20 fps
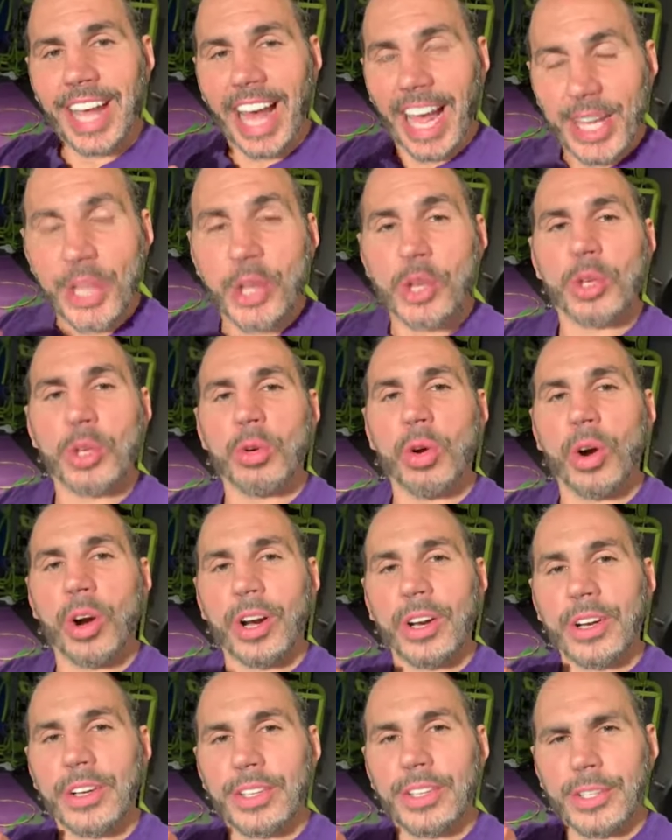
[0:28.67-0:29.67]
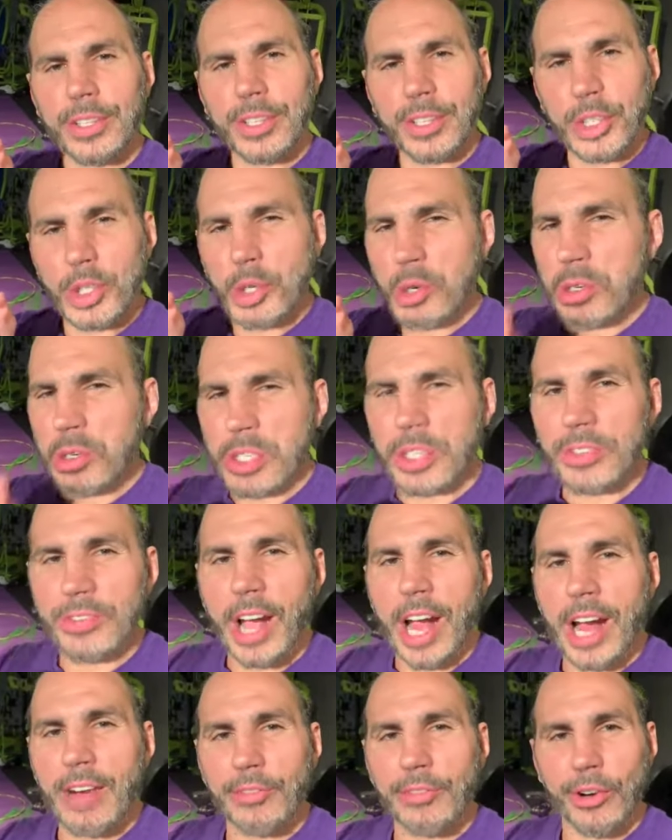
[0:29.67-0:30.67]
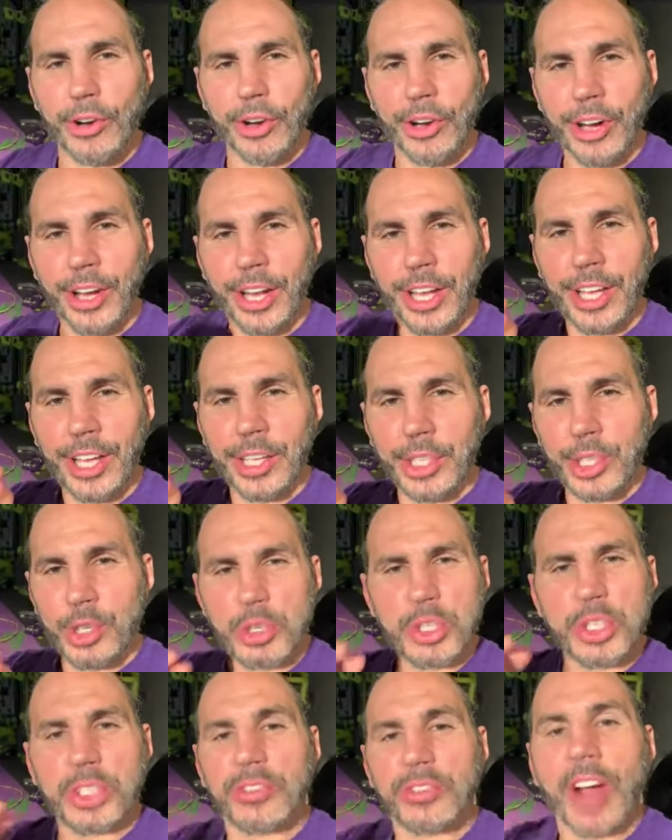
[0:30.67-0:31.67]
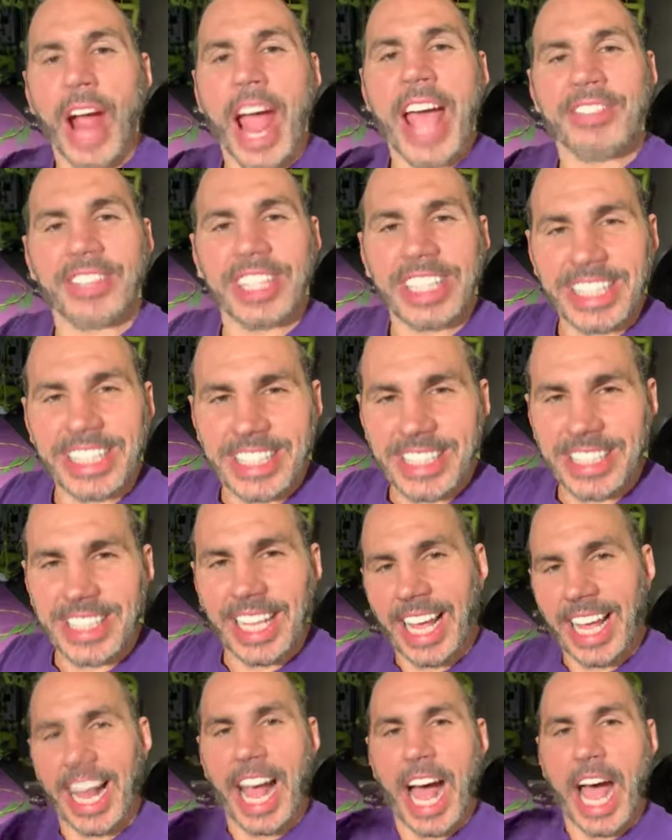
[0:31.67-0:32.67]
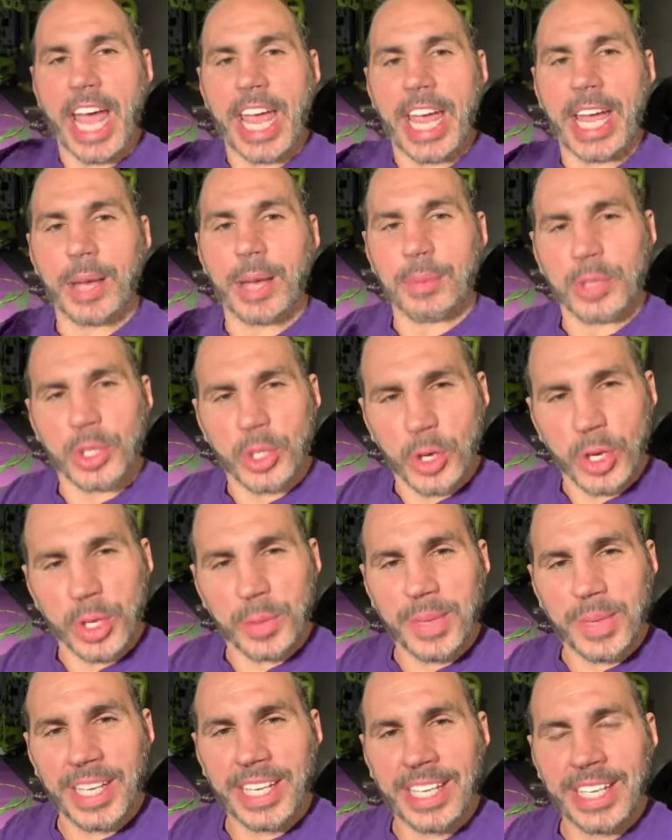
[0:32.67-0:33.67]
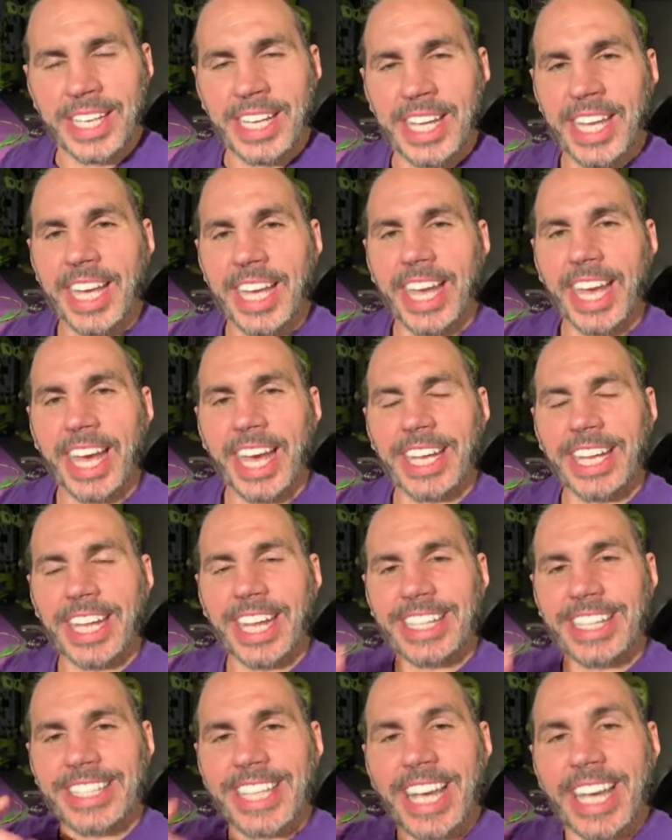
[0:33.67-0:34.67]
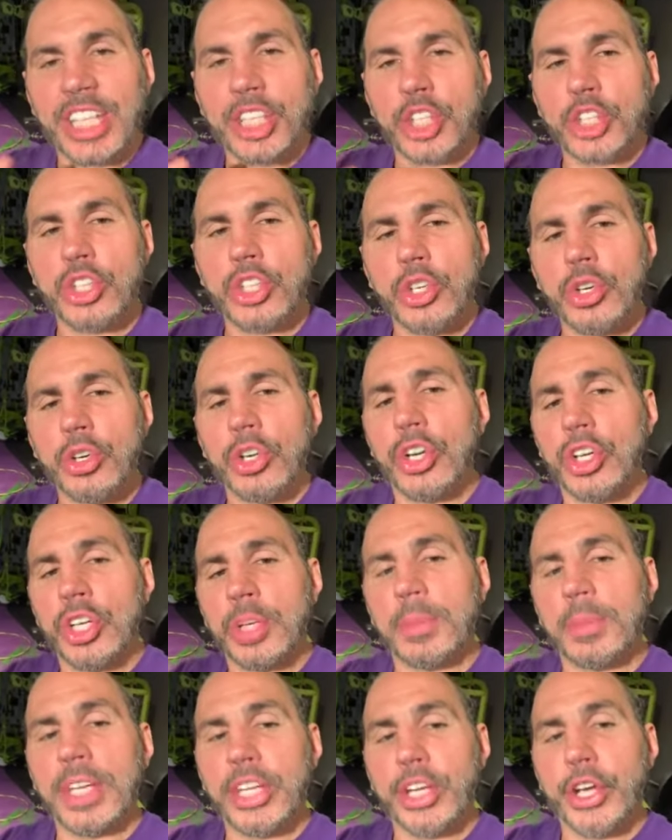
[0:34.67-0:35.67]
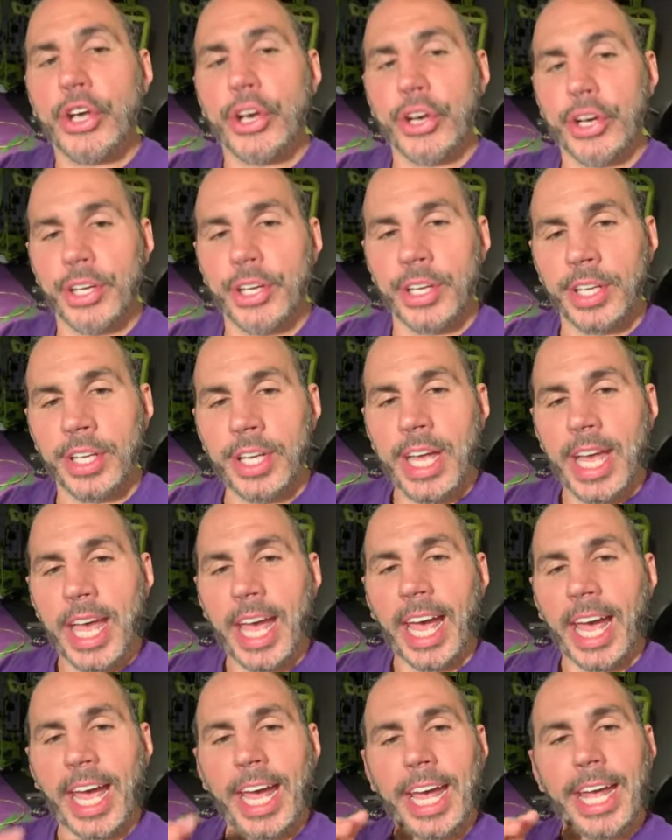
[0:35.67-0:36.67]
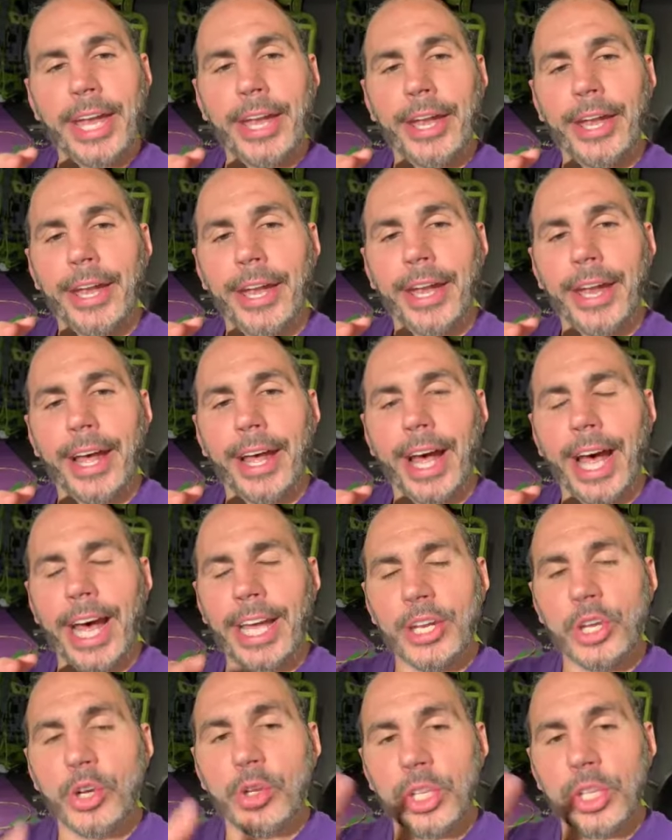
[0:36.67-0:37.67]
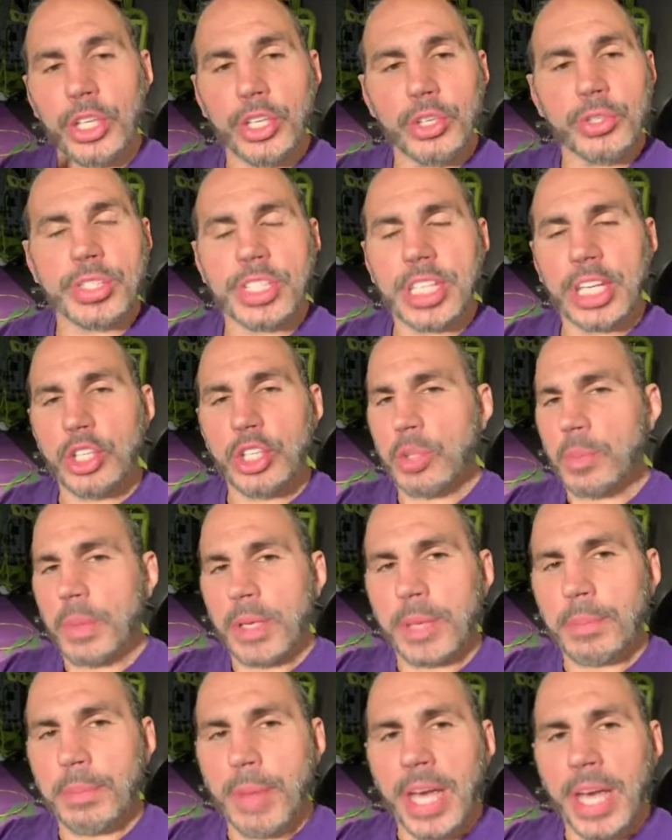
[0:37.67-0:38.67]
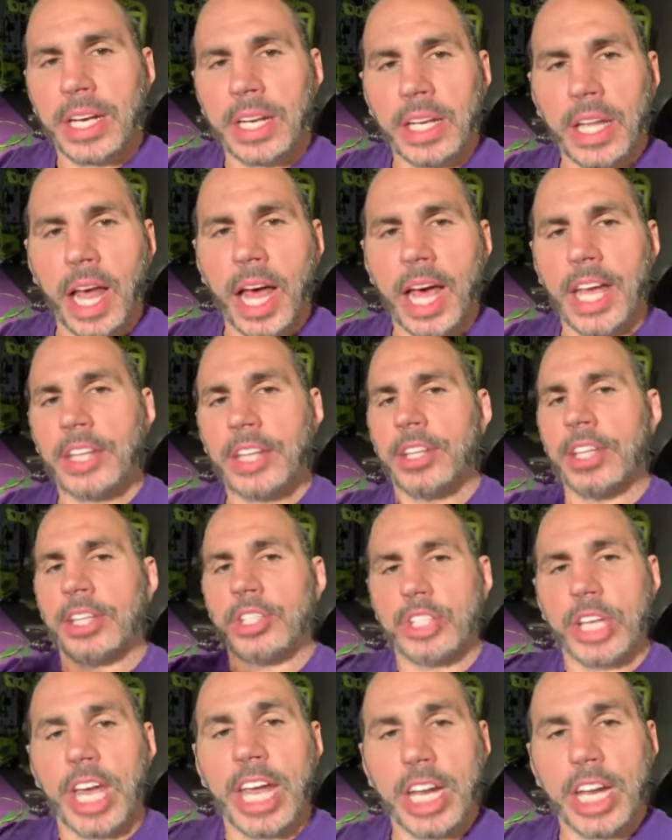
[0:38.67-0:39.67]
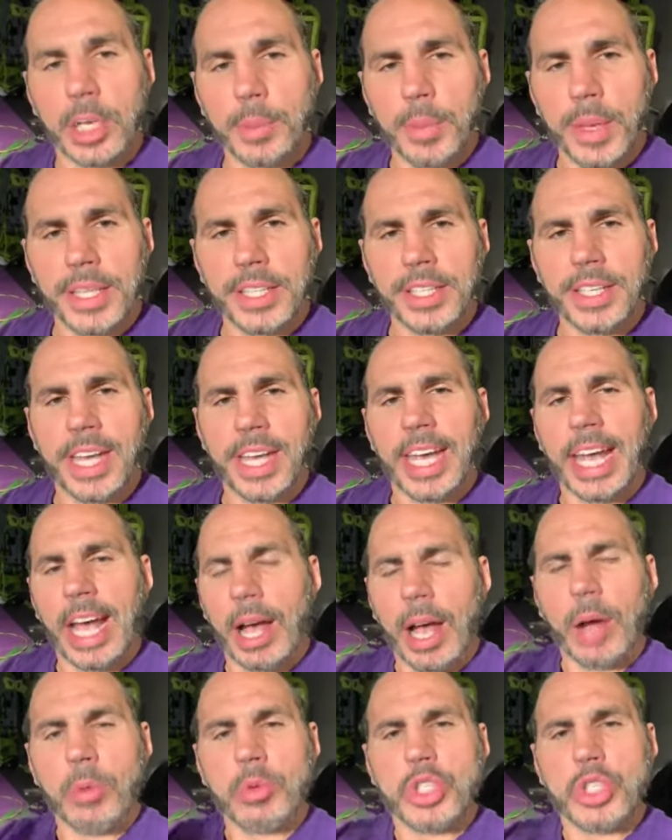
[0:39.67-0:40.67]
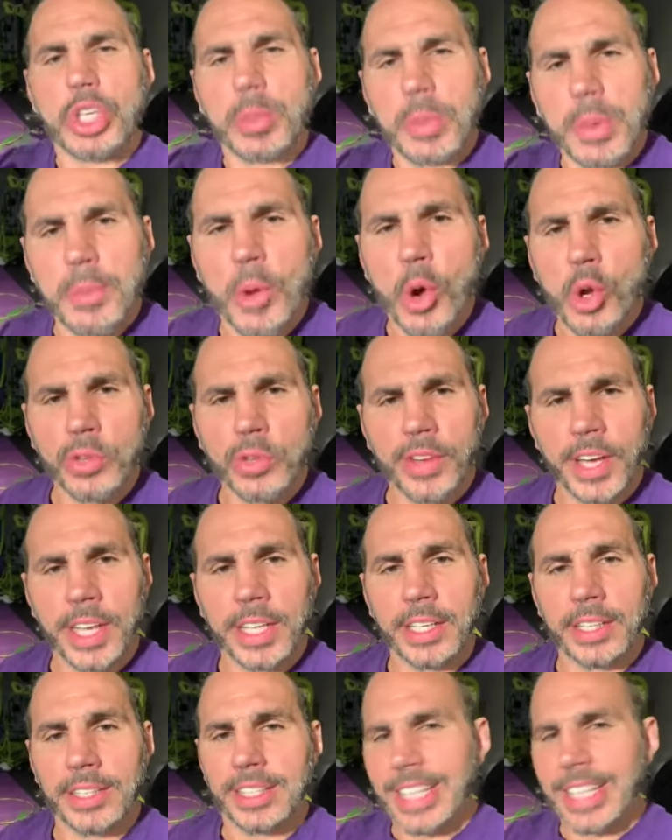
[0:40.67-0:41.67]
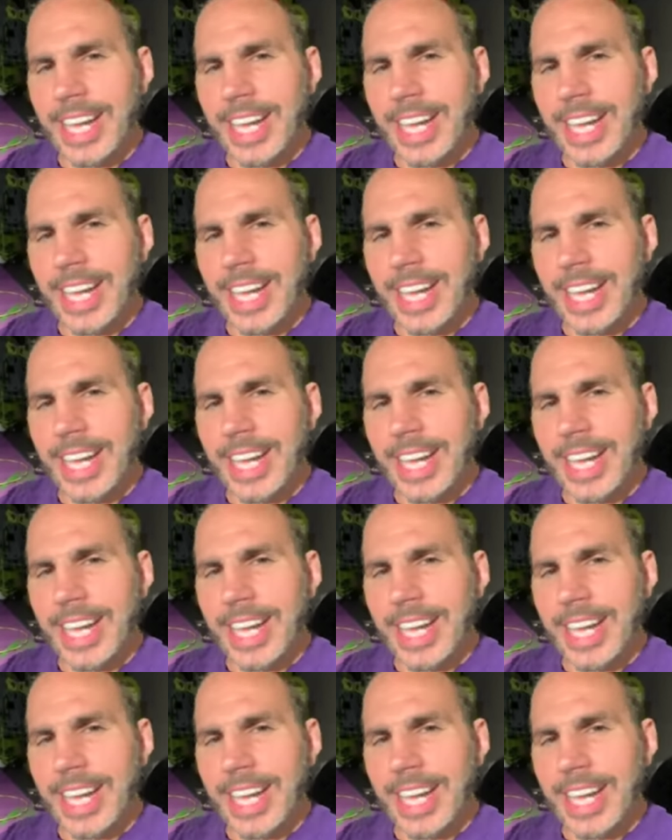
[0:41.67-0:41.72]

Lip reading: I know you are. You're a survivor. You're a survivalist like I am, you know what I mean? And Tanya, you're gonna be good. And I know that you said you'd been in bed a lot and that you got out of bed today. I want you to be motivated.